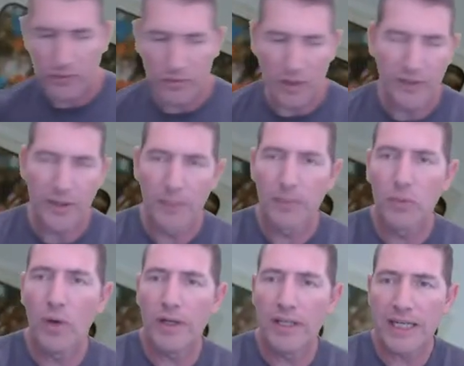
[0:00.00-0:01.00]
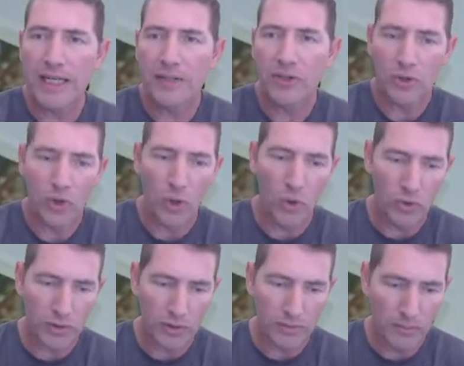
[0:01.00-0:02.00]
a number one, and I got the
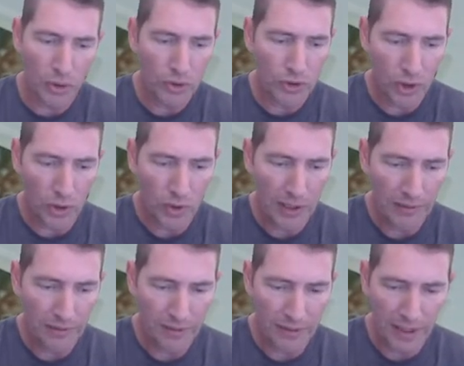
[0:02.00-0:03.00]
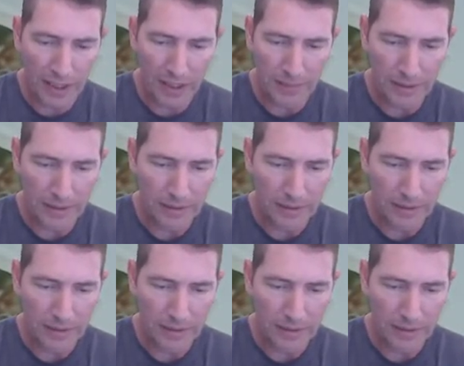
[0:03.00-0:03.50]
gold mojo out of the hobby.